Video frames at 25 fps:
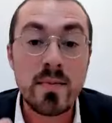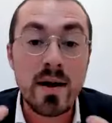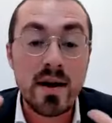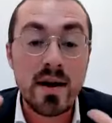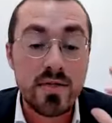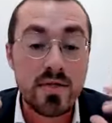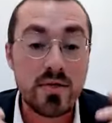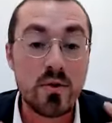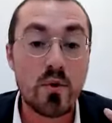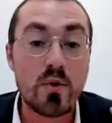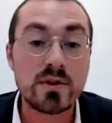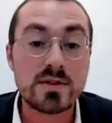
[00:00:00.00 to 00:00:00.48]
do my
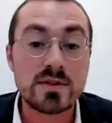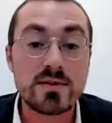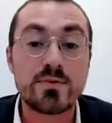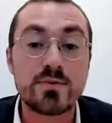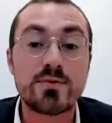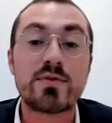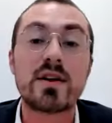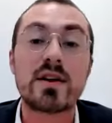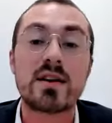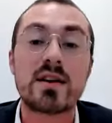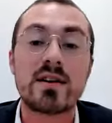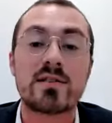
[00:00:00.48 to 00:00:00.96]
thoughts
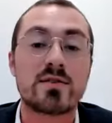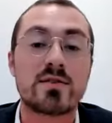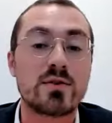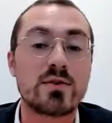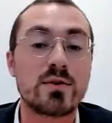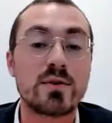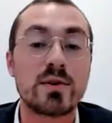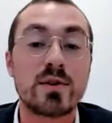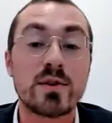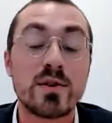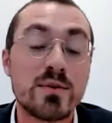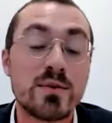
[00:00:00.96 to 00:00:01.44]
fit
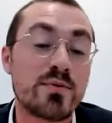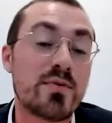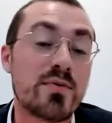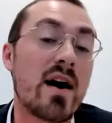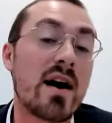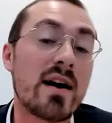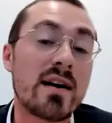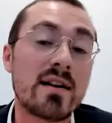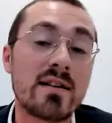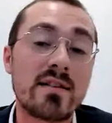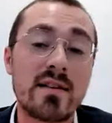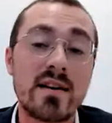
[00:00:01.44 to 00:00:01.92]
into? You'll
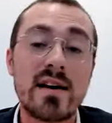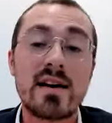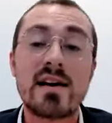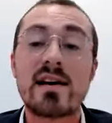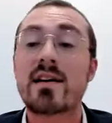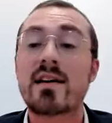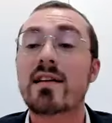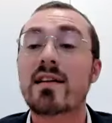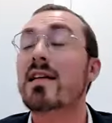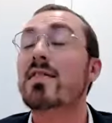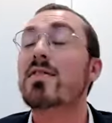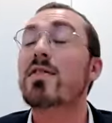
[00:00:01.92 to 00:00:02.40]
find
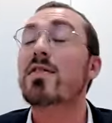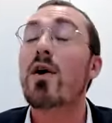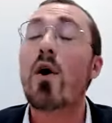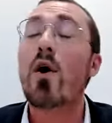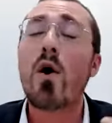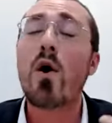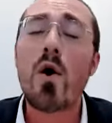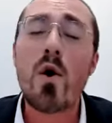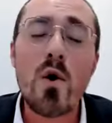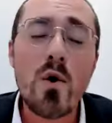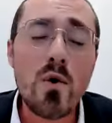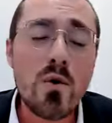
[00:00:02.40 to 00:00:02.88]
that
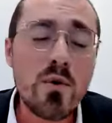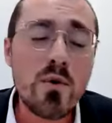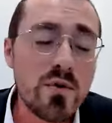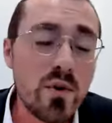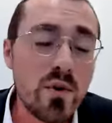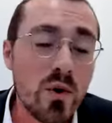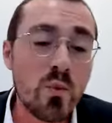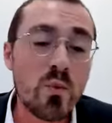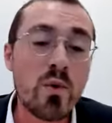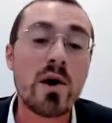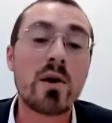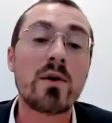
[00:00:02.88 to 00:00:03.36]
the
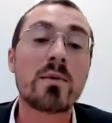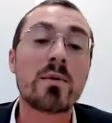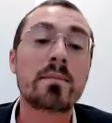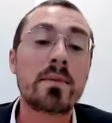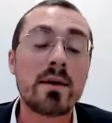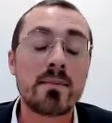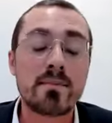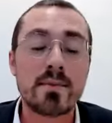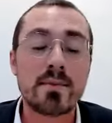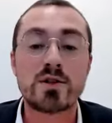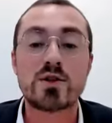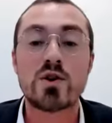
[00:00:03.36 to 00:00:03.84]

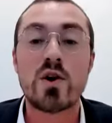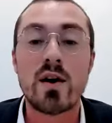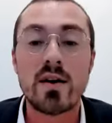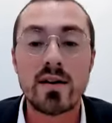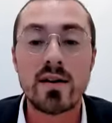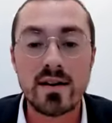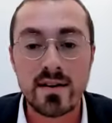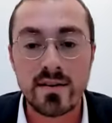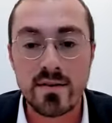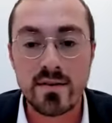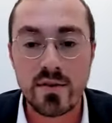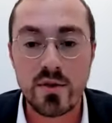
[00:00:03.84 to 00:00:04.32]
overwhelming
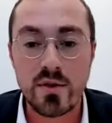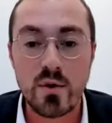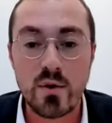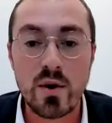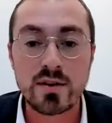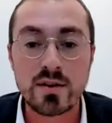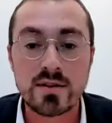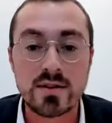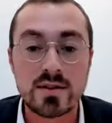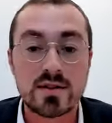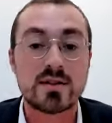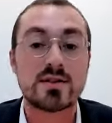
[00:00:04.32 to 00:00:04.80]
majority of
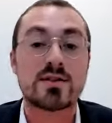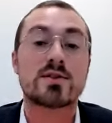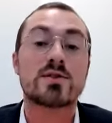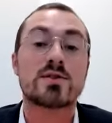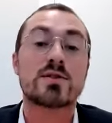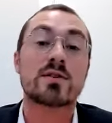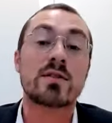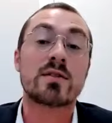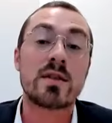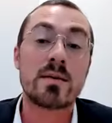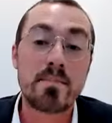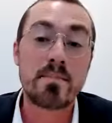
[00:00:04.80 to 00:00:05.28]
thoughts
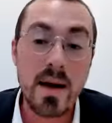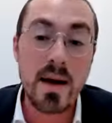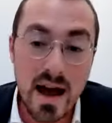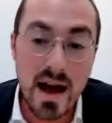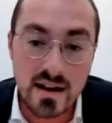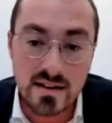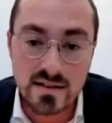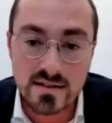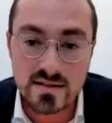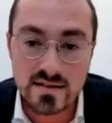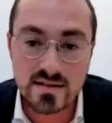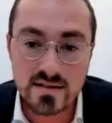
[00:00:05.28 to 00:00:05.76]
concern the
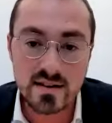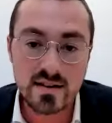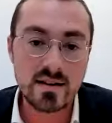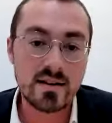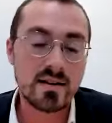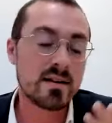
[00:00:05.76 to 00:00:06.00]
past